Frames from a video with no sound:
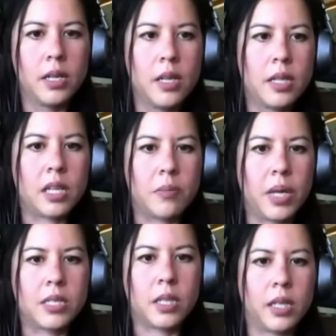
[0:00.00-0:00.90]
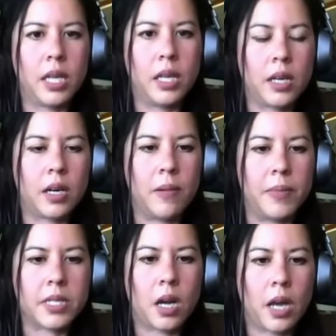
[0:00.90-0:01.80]
that basically
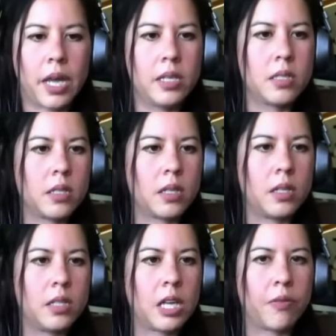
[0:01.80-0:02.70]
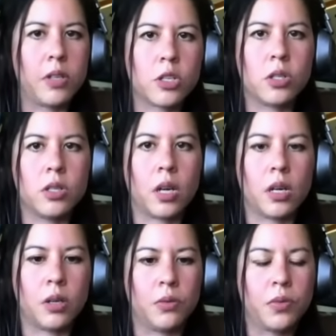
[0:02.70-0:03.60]
ties the definition
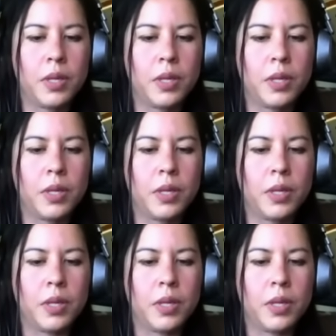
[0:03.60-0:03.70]
of